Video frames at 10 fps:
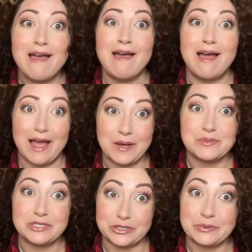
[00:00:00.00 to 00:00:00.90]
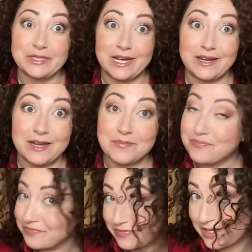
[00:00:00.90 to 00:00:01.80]
Absolutely I am.
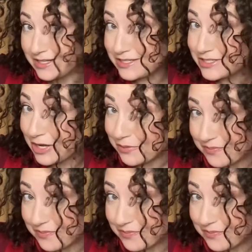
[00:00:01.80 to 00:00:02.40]
So,